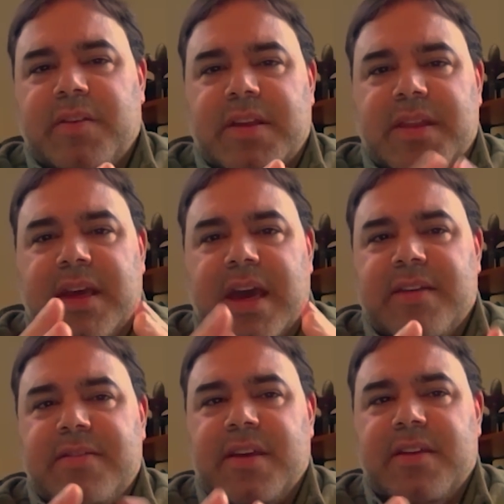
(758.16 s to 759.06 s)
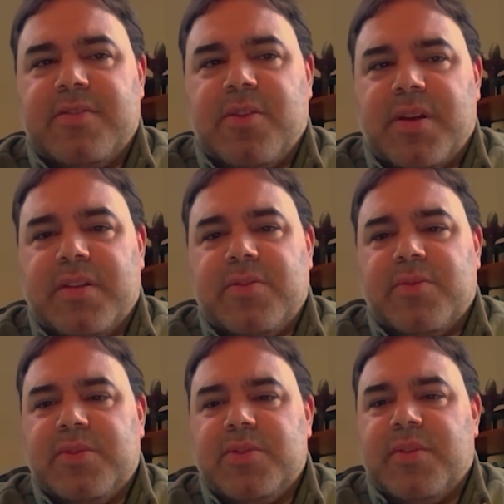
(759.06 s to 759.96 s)
I think as things started
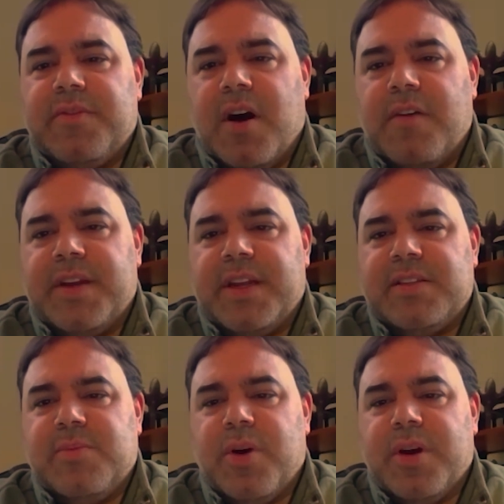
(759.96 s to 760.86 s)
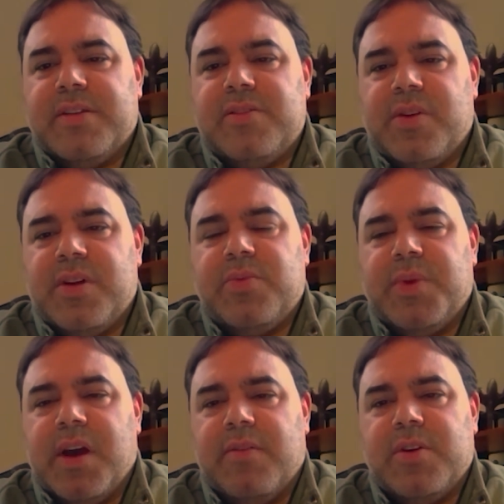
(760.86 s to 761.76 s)
to evolve and as the market started to
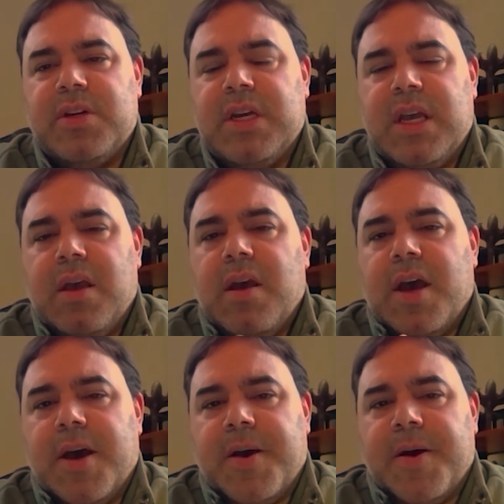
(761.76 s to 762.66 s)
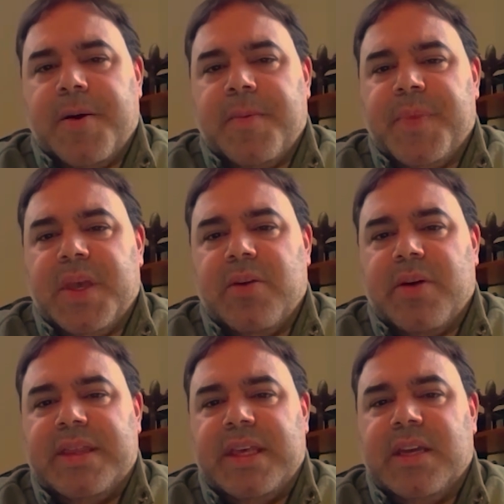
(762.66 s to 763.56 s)
recover,
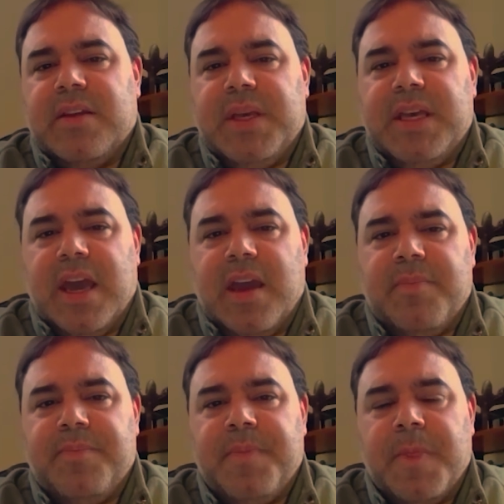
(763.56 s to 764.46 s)
I think it became